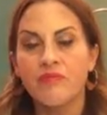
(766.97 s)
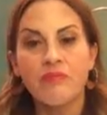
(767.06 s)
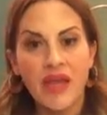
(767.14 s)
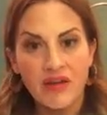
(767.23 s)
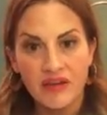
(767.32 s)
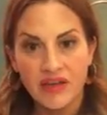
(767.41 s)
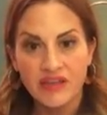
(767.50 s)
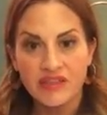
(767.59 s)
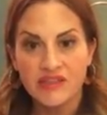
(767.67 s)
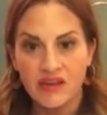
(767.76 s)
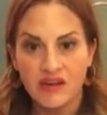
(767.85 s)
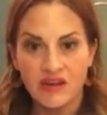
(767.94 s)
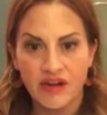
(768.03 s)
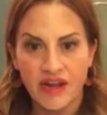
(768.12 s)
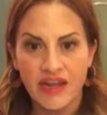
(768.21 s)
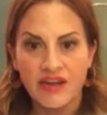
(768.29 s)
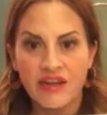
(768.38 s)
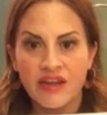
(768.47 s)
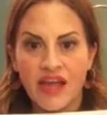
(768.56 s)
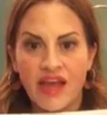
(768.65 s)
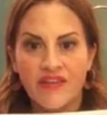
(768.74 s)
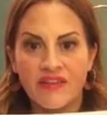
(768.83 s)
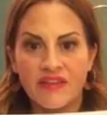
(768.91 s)
Berries are great.
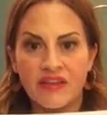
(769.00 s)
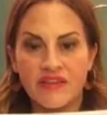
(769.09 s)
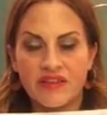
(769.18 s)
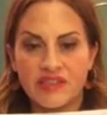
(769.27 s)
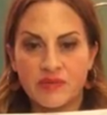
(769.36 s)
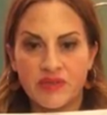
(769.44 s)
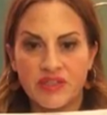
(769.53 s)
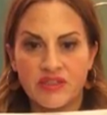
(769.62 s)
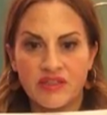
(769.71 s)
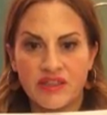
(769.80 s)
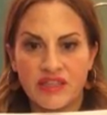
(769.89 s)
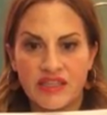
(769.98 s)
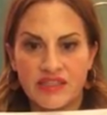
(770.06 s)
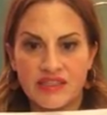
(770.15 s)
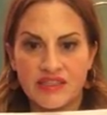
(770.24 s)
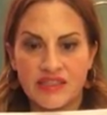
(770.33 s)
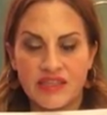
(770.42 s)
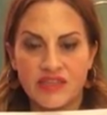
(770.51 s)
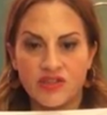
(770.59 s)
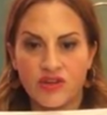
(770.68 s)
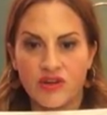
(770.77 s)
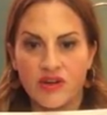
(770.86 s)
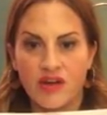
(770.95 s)
And then this is
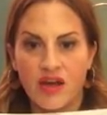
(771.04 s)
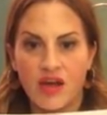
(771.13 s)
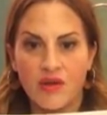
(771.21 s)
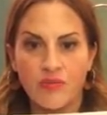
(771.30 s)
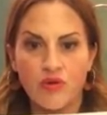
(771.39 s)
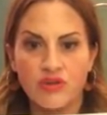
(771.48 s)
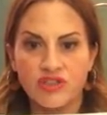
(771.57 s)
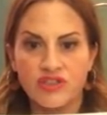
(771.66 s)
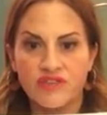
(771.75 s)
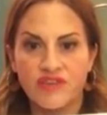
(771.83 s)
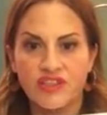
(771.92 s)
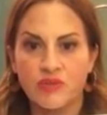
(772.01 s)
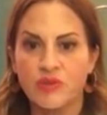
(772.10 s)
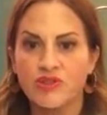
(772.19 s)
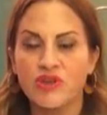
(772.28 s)
your portions of vegetables.